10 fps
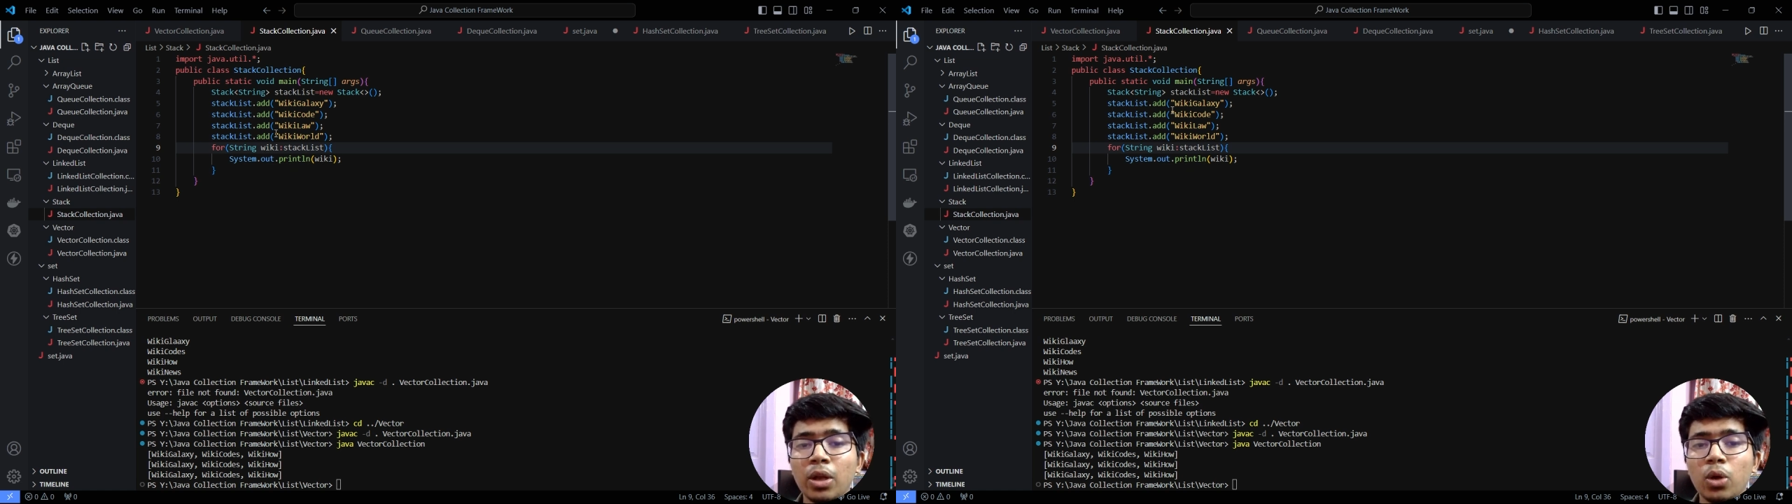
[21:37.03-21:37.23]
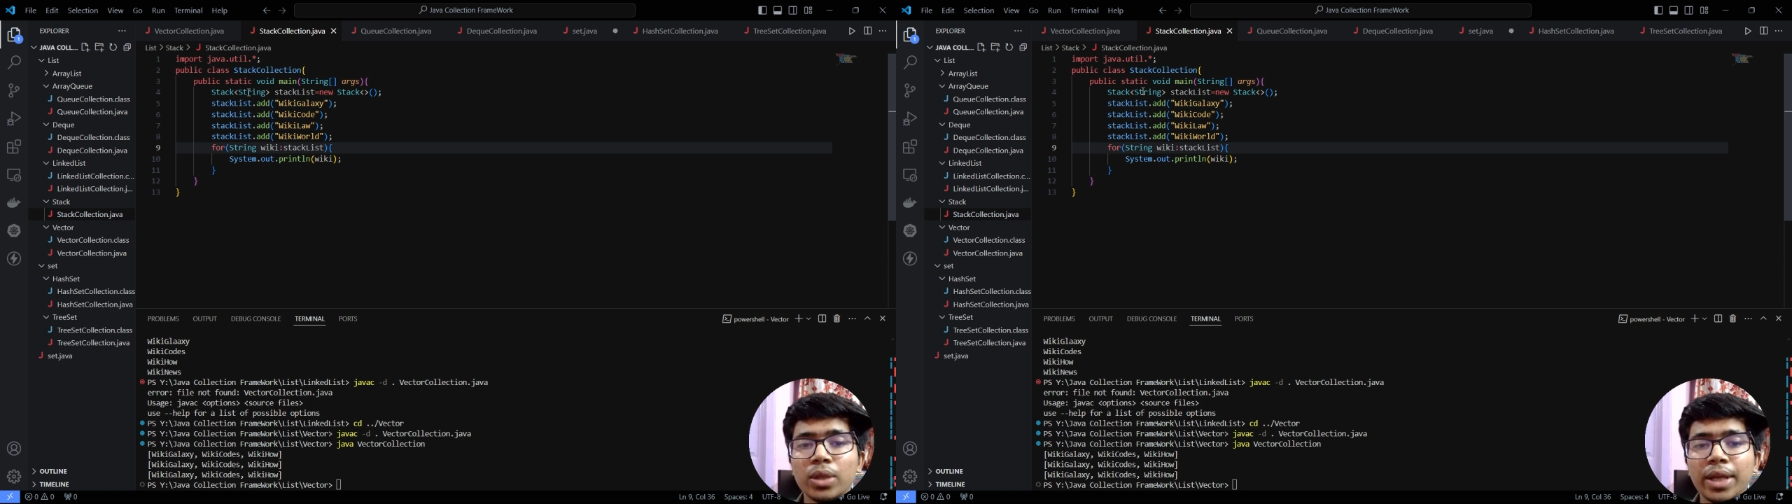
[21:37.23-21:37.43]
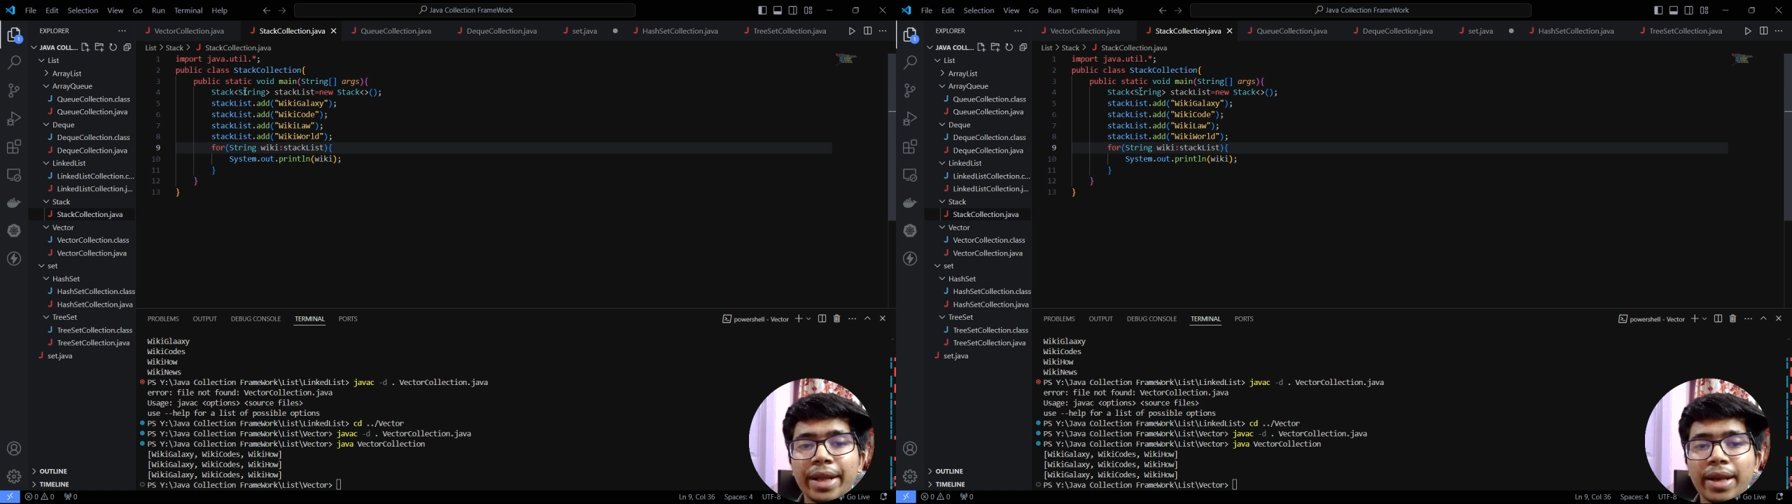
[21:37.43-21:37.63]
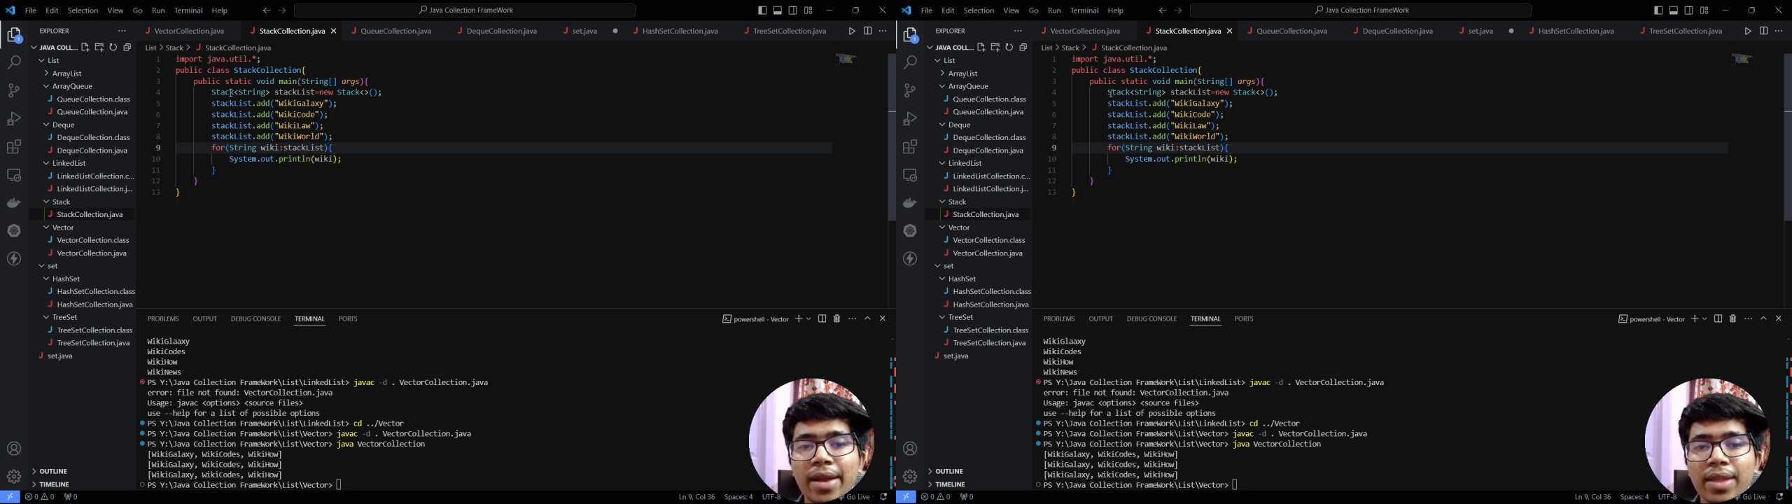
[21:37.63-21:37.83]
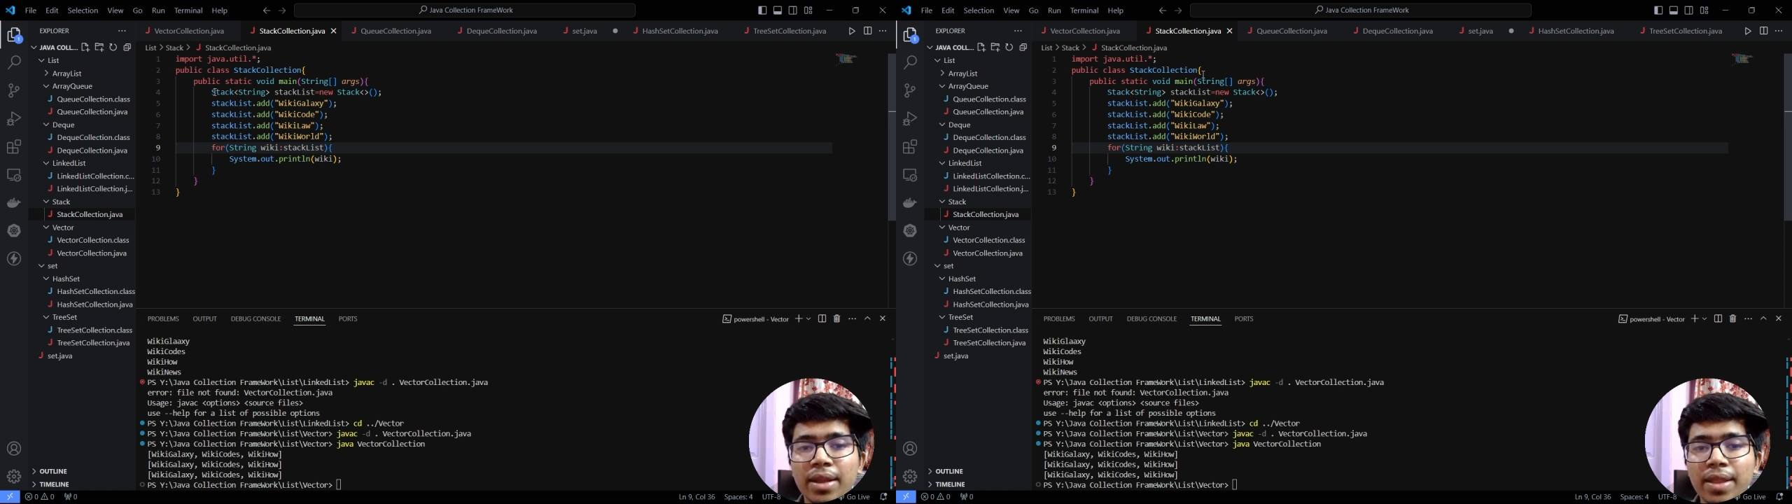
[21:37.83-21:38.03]
Took the
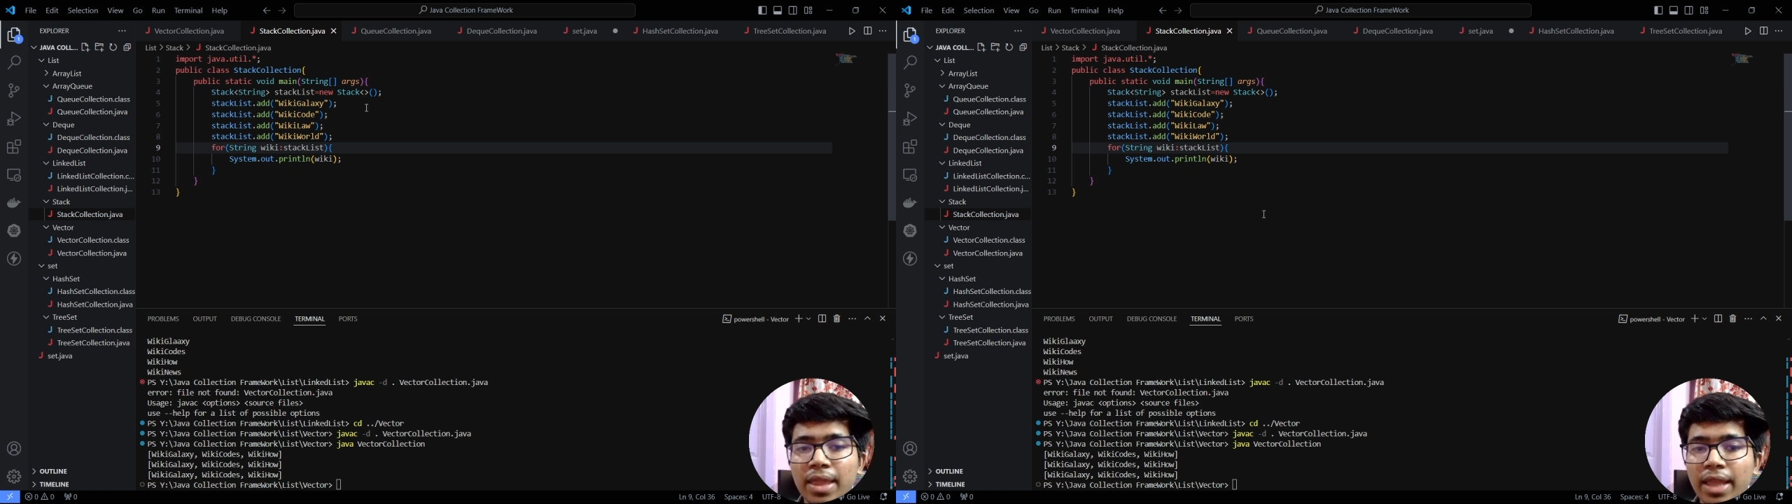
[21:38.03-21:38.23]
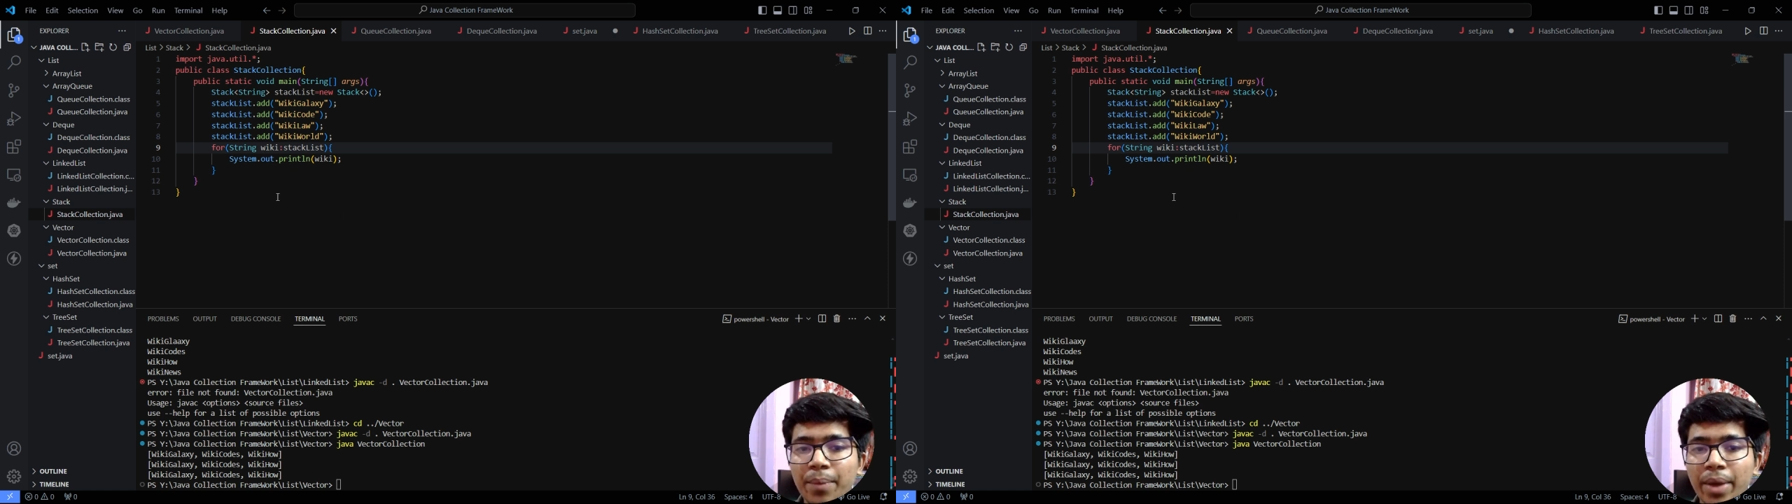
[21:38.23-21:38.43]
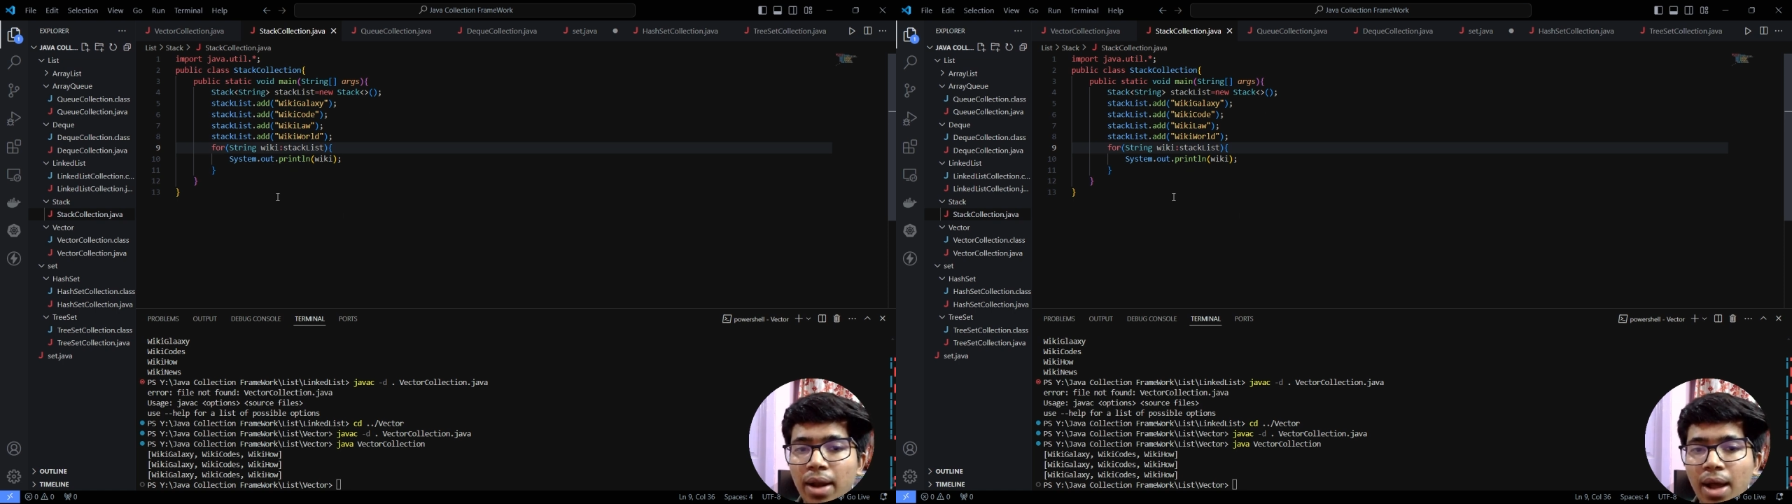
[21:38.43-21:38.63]
declaration is same here.